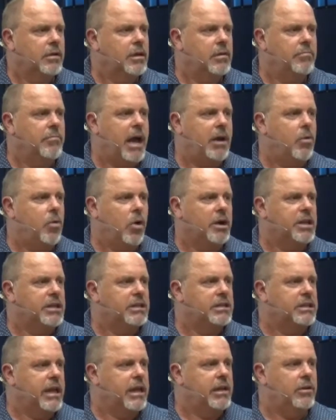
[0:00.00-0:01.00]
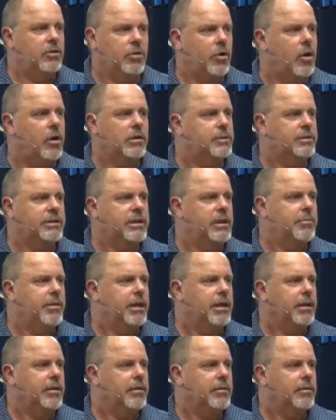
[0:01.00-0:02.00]
Didn't matter what he said, Christ was in
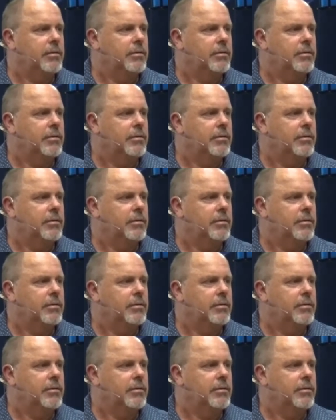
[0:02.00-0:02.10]
me.